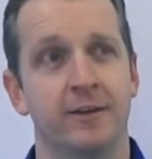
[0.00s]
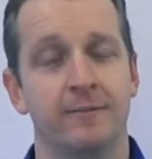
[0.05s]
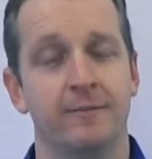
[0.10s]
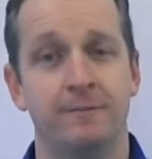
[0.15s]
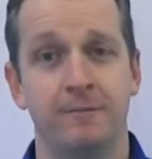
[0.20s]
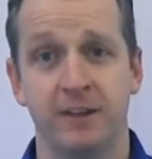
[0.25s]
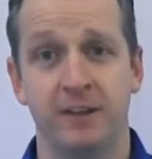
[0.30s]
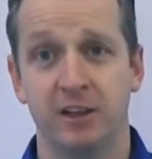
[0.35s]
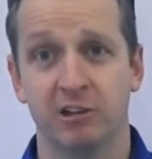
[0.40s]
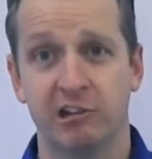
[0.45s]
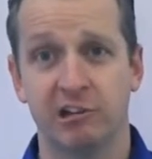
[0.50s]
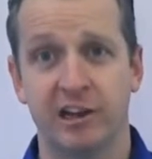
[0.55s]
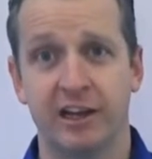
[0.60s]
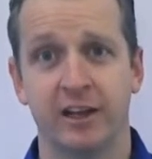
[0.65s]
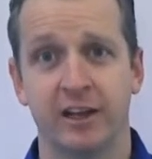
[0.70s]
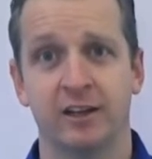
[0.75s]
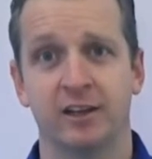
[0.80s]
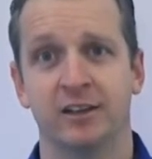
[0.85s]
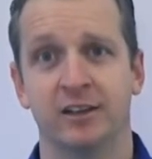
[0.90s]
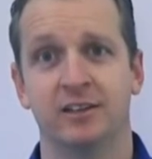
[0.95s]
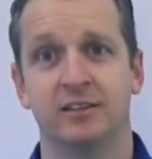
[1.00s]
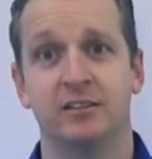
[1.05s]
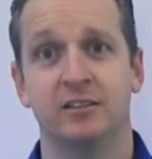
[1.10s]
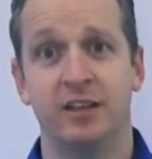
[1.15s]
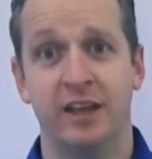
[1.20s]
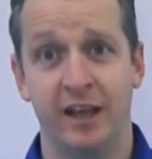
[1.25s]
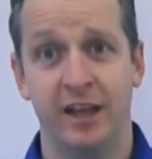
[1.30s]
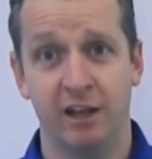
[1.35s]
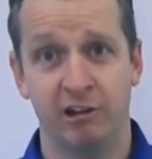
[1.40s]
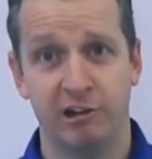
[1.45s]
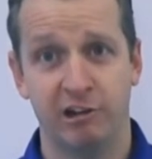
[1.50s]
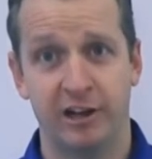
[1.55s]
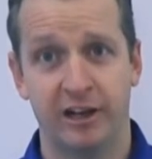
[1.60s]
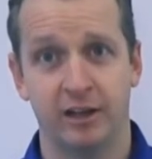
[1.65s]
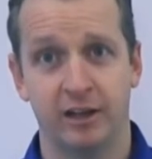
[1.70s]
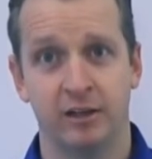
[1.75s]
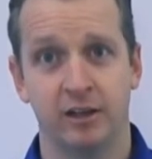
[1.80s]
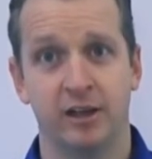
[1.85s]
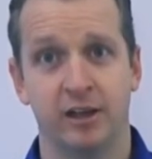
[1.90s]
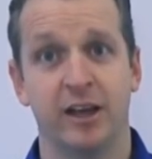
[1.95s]
fearing,
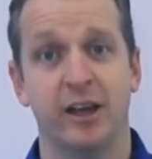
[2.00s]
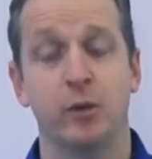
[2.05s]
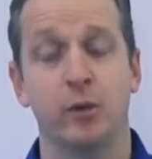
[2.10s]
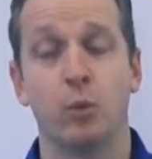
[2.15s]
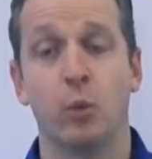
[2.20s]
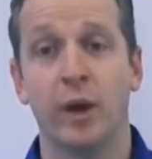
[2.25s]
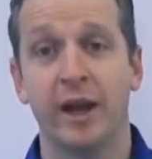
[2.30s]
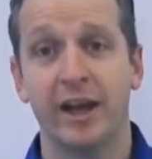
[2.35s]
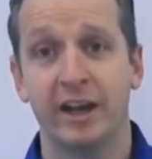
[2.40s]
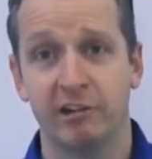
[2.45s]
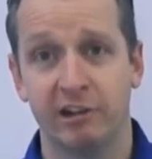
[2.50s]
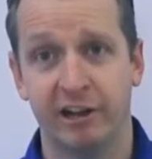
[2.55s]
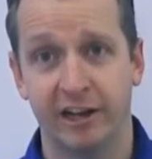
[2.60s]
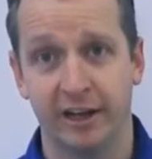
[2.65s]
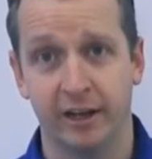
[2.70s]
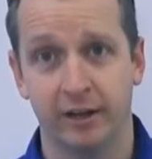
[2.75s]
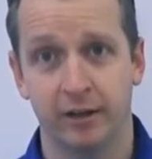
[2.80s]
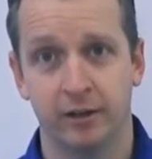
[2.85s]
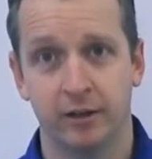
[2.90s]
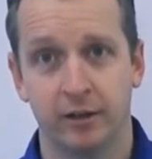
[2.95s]
tearing and bearing,